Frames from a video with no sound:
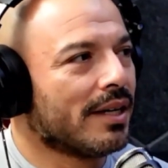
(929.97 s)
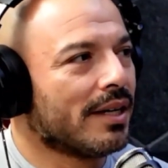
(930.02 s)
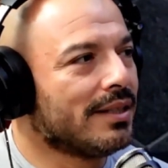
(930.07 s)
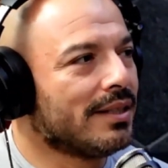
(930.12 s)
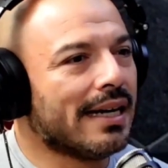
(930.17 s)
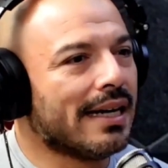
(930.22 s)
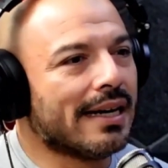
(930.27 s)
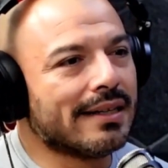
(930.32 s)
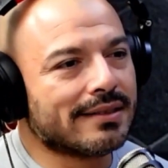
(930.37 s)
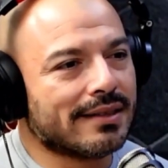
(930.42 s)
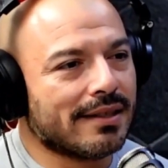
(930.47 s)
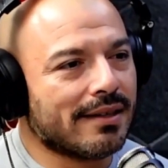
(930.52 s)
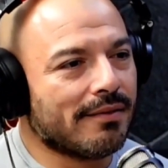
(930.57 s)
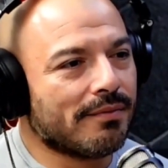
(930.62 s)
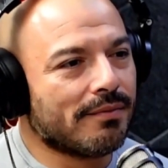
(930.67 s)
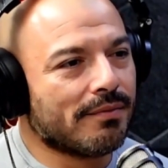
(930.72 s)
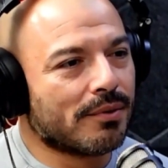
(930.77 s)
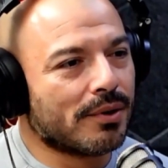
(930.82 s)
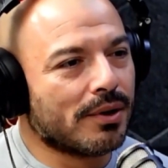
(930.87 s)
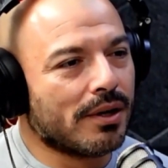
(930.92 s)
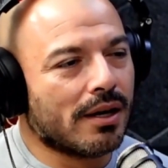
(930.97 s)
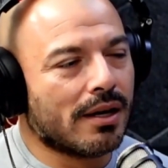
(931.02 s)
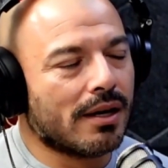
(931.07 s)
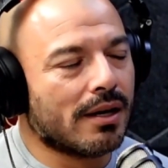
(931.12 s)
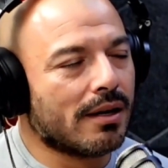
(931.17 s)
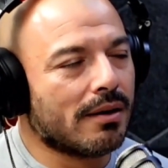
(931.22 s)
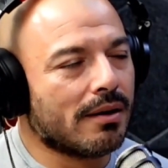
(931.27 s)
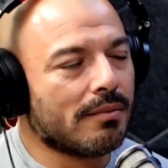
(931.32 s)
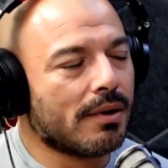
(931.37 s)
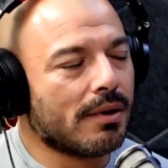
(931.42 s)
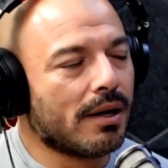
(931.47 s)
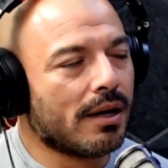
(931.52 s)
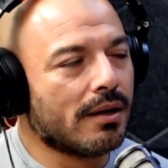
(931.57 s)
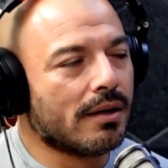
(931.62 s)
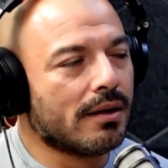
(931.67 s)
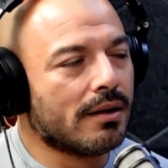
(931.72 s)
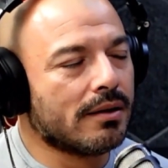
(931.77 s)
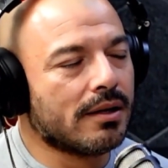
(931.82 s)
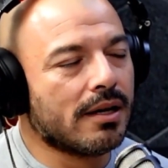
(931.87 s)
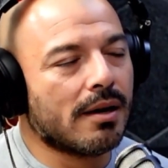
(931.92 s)
a dozen of uh,
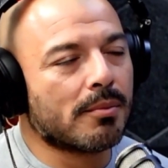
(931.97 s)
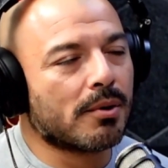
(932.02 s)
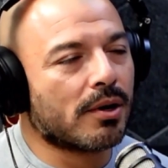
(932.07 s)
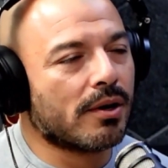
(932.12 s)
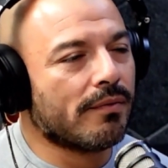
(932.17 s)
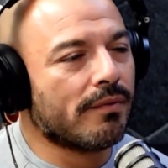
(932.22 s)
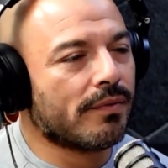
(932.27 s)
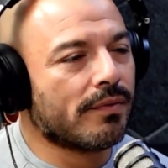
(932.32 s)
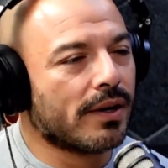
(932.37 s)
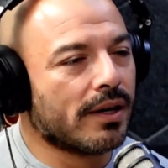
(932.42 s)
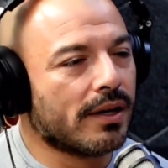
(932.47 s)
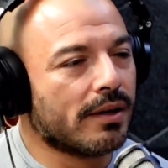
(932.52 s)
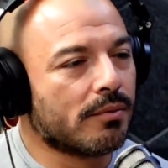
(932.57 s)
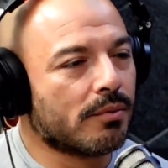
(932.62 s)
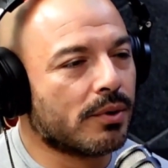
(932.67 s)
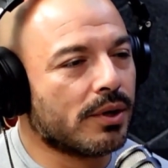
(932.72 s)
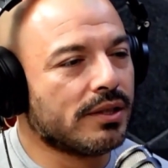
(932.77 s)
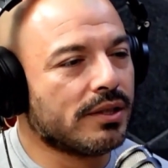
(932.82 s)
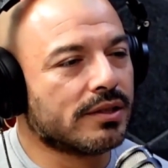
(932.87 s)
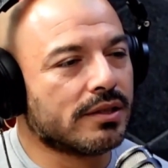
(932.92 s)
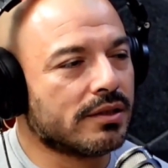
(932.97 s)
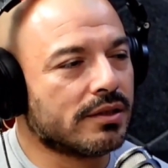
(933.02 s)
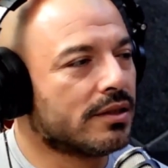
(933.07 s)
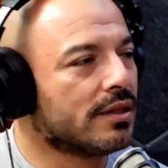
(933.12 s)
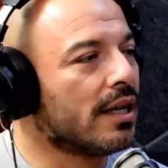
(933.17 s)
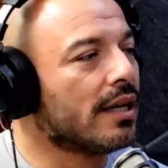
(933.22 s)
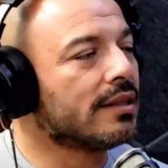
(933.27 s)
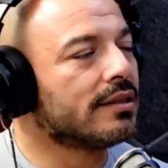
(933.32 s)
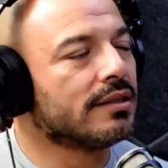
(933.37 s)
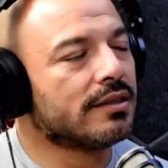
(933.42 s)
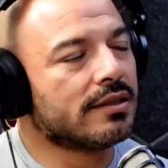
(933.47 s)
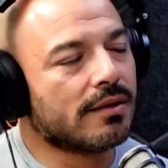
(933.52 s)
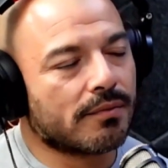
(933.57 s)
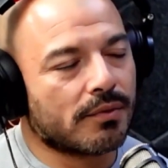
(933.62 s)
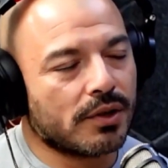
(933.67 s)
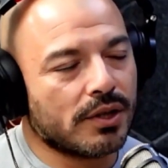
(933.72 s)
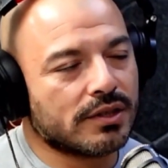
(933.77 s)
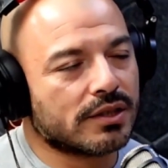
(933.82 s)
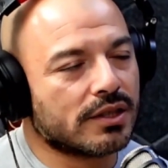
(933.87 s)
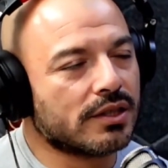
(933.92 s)
a number of uh, reasons dozens
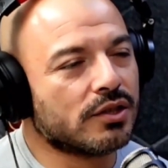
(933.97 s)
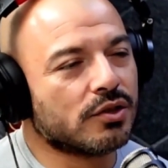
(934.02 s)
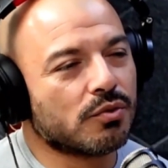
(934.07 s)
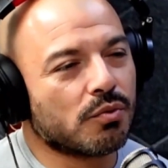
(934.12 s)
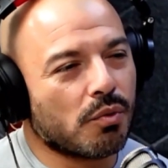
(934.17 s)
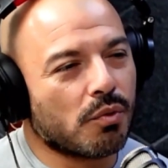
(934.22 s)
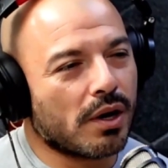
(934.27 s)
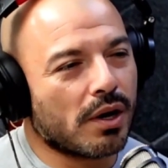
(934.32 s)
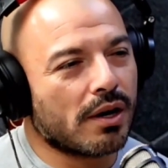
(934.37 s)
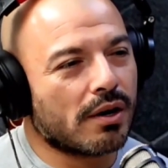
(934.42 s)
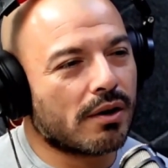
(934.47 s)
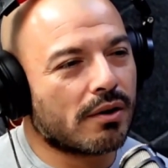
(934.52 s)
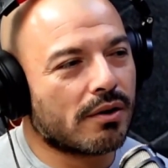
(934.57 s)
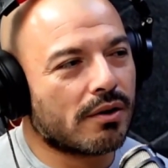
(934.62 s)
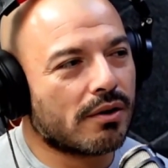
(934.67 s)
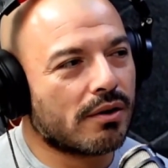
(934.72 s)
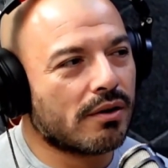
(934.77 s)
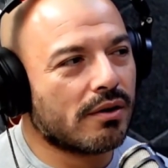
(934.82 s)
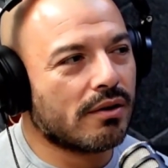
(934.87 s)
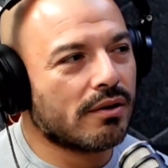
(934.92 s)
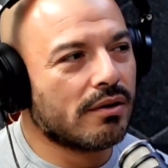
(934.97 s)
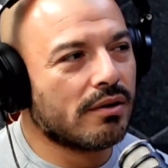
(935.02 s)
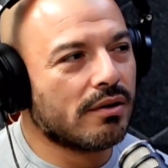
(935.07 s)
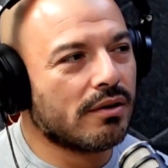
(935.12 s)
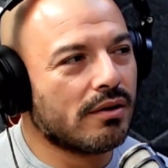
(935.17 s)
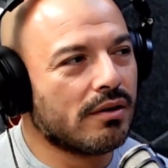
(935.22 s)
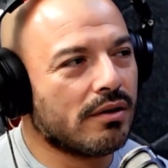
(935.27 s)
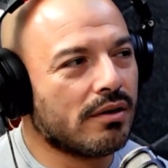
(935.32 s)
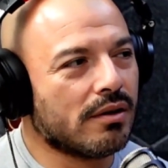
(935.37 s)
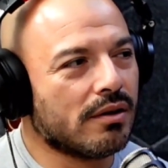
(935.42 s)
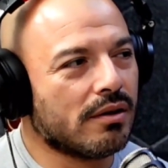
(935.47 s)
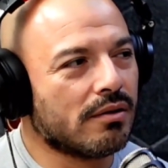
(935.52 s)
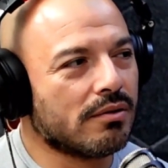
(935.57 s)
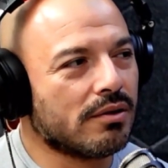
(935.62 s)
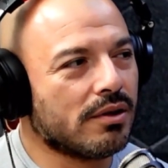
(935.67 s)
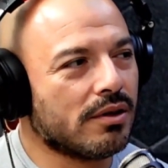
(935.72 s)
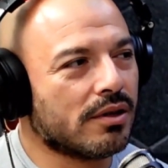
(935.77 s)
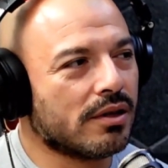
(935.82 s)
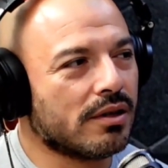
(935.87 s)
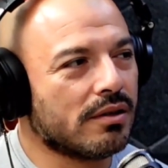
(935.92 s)
of reasons where you know
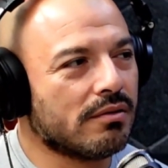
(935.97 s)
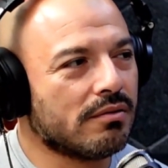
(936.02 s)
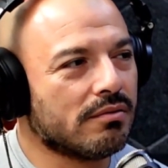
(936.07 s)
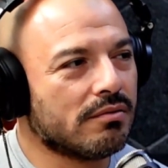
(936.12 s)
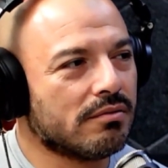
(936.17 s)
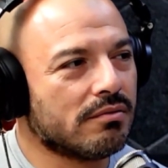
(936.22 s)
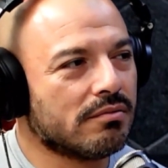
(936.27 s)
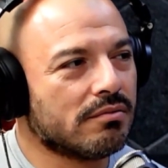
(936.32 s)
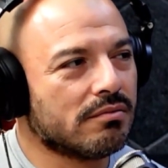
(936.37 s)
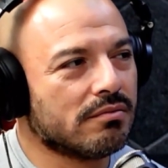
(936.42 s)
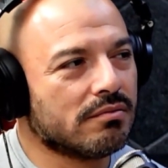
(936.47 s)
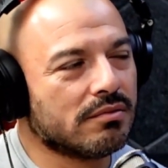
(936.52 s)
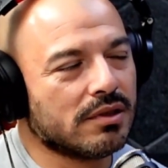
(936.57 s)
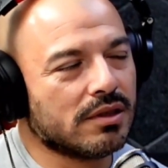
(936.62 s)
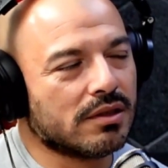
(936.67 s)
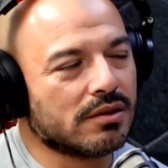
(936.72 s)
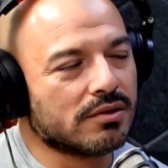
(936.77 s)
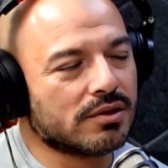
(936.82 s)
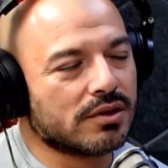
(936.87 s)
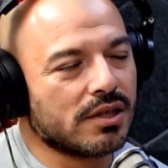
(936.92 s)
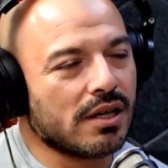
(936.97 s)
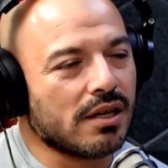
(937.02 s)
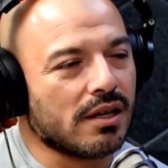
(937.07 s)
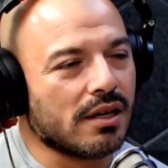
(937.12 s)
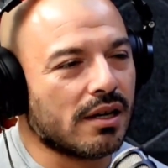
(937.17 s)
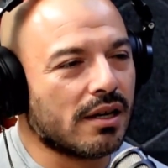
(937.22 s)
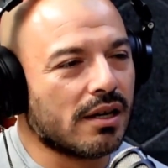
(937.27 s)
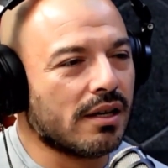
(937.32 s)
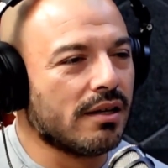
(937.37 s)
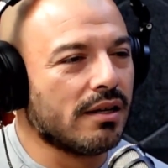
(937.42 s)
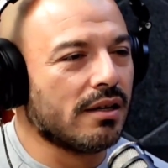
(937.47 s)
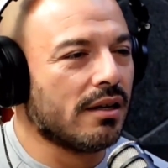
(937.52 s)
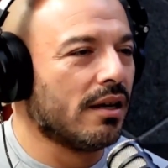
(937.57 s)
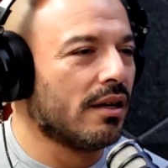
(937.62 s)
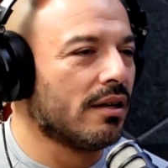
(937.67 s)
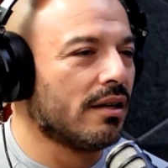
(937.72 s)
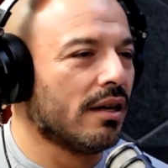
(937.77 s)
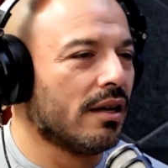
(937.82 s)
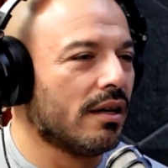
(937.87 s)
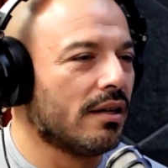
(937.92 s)
you can you know see and
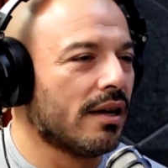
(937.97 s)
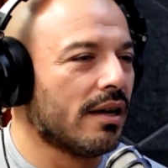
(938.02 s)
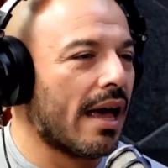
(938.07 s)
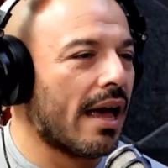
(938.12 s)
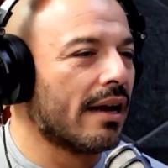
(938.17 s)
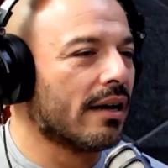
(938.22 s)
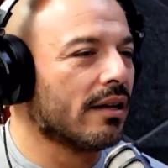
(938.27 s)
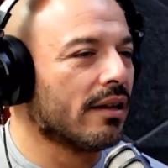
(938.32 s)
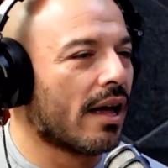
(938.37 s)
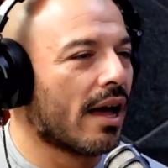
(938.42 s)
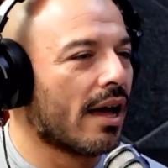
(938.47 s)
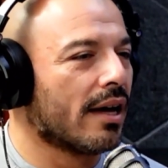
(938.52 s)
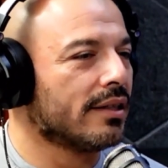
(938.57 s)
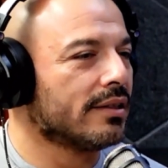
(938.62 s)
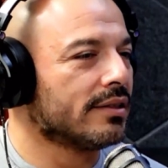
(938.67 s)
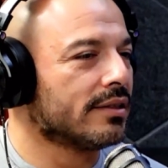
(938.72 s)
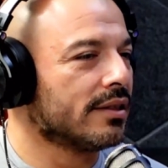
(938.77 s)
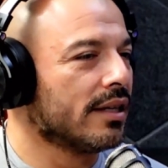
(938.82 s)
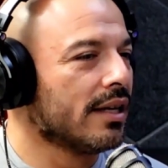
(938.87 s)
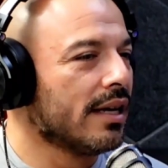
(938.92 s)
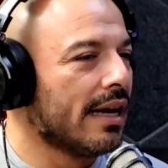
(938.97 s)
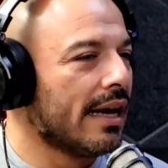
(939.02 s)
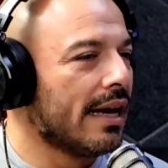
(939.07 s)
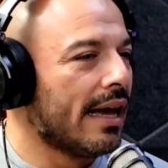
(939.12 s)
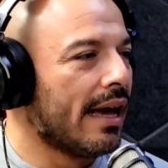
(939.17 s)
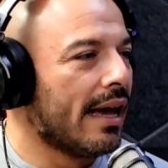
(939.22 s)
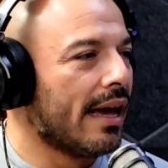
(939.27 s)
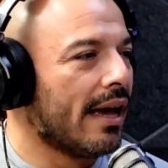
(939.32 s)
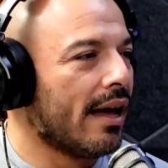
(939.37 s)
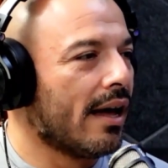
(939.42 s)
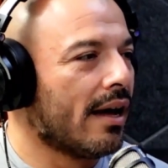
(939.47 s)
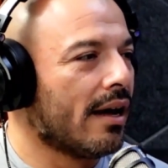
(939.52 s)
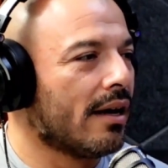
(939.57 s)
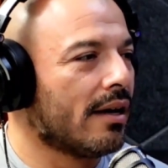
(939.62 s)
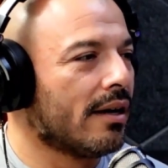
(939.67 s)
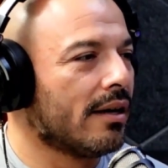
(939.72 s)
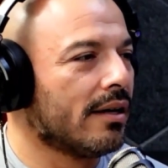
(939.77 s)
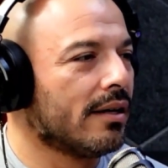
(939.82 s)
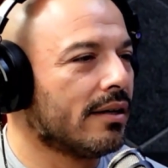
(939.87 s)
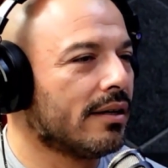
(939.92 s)
and and analyze
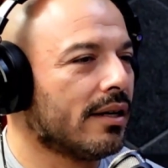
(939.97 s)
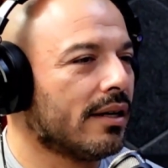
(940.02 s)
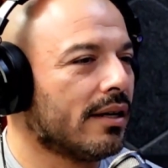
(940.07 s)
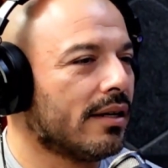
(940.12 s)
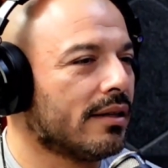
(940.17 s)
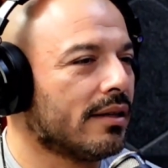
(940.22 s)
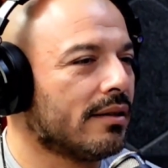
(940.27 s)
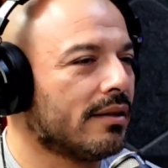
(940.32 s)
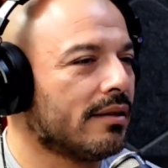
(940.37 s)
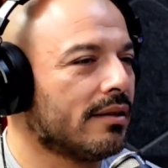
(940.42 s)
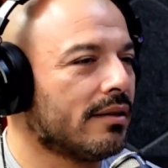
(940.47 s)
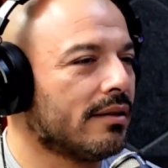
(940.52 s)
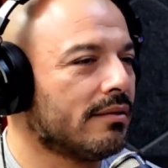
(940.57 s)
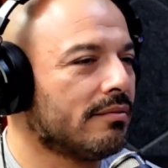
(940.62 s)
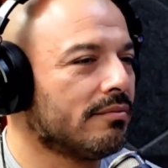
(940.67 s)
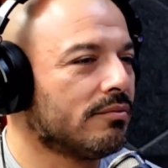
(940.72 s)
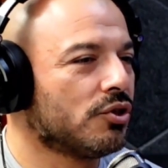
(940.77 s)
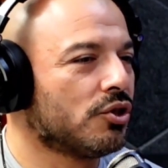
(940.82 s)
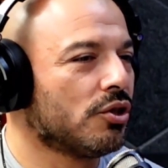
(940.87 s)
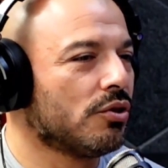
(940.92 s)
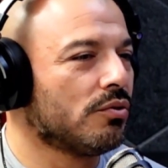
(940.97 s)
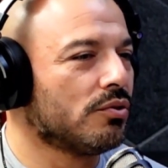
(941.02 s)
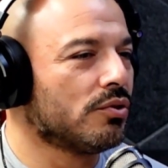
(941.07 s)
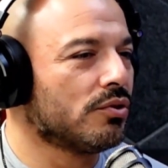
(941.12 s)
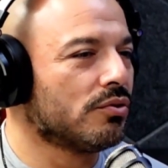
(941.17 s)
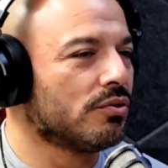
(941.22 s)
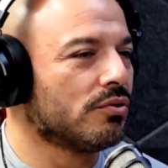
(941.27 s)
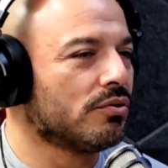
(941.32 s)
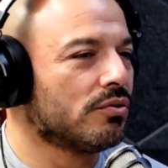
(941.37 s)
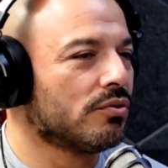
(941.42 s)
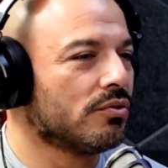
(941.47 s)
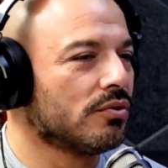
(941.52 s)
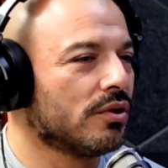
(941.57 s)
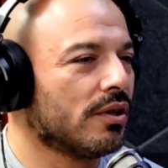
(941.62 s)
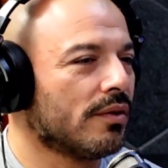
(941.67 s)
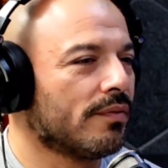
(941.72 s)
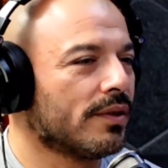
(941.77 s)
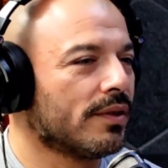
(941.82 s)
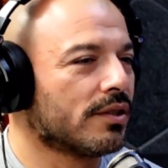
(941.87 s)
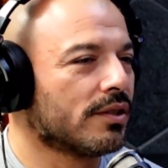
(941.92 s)
uh, and choose
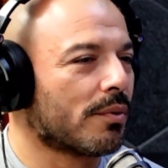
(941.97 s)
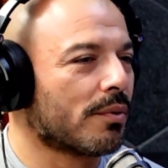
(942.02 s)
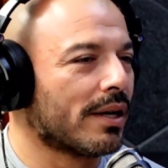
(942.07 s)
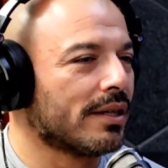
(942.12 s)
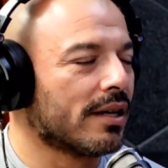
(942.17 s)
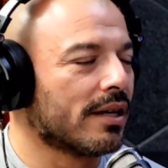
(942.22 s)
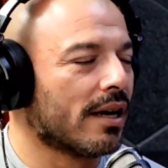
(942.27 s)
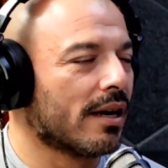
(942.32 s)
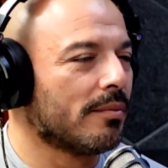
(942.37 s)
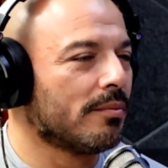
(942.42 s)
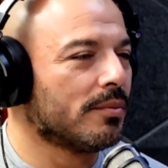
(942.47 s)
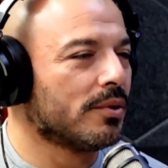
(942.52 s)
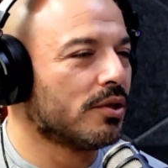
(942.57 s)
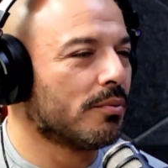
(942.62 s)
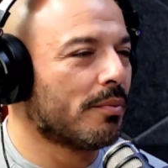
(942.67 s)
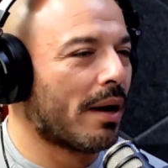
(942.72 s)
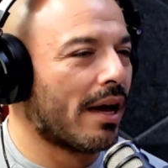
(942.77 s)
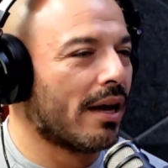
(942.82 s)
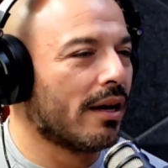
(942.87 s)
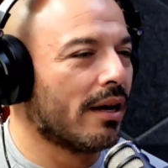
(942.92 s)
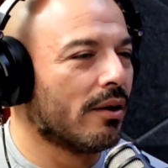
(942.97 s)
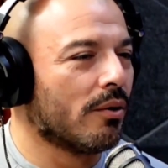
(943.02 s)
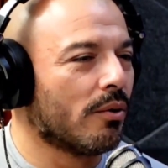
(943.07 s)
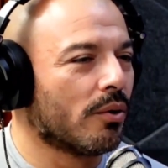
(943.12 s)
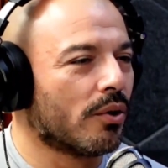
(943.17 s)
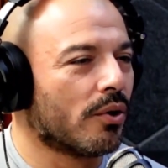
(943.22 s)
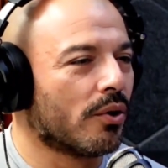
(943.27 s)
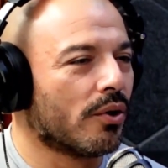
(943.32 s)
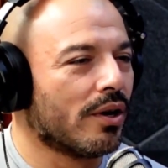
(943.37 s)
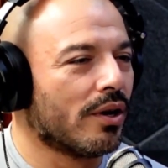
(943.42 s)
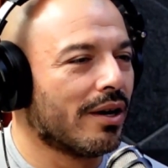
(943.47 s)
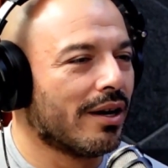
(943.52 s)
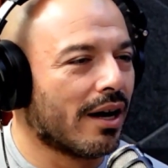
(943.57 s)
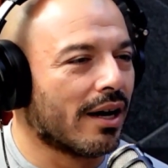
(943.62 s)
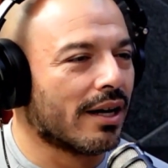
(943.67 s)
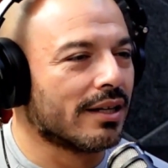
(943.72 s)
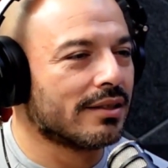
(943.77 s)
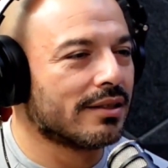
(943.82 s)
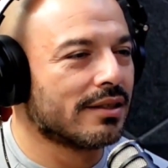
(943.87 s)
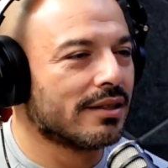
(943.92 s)
if it's the right time to buy or
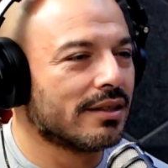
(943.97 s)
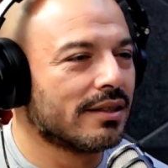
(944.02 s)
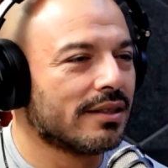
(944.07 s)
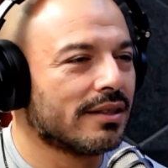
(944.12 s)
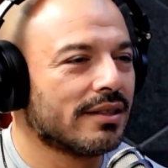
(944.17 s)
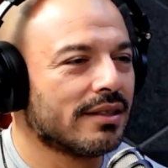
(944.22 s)
not.